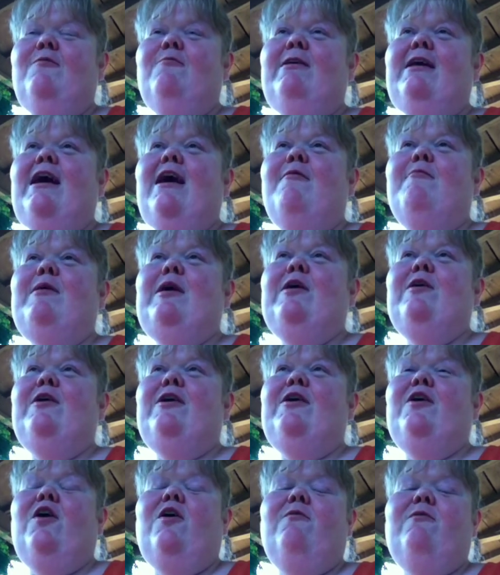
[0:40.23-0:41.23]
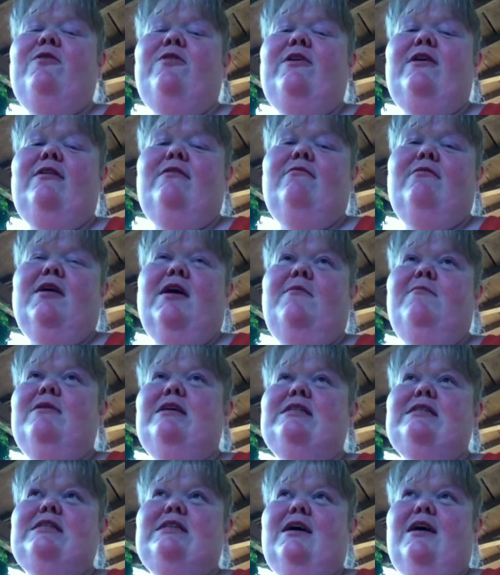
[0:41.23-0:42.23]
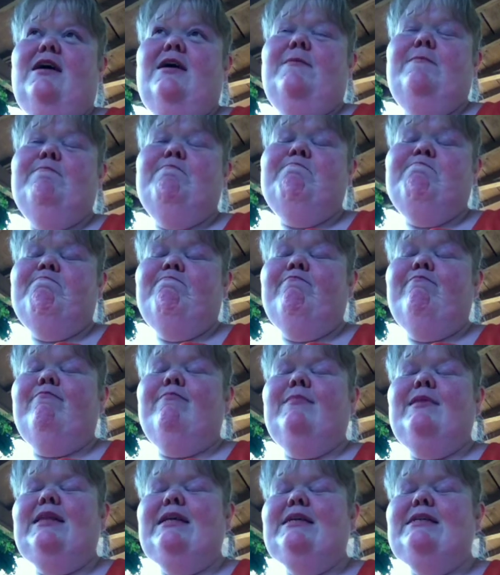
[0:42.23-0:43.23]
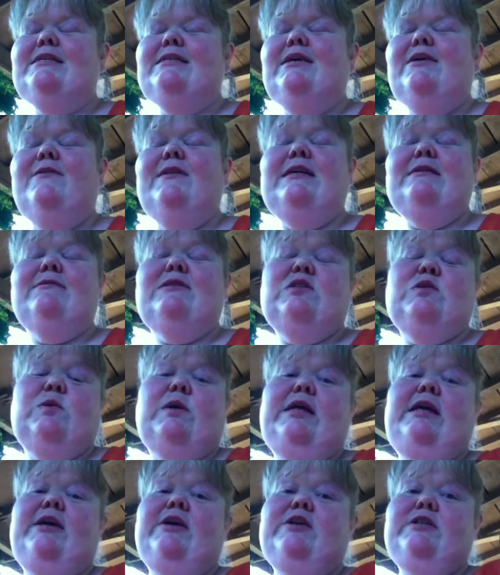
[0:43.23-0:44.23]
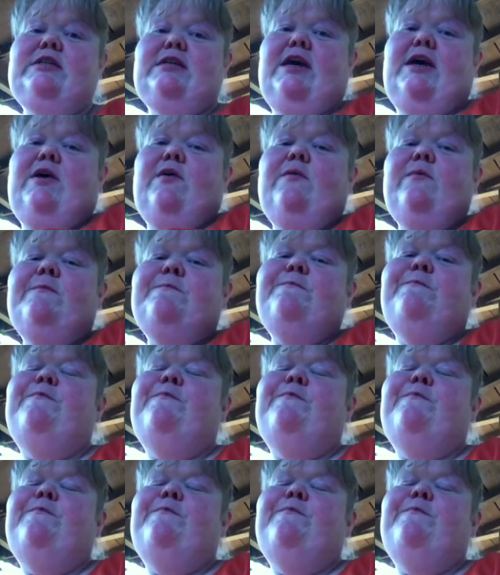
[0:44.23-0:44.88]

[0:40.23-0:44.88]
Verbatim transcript: and we got married all within nine months' time. So that's 20 years ago.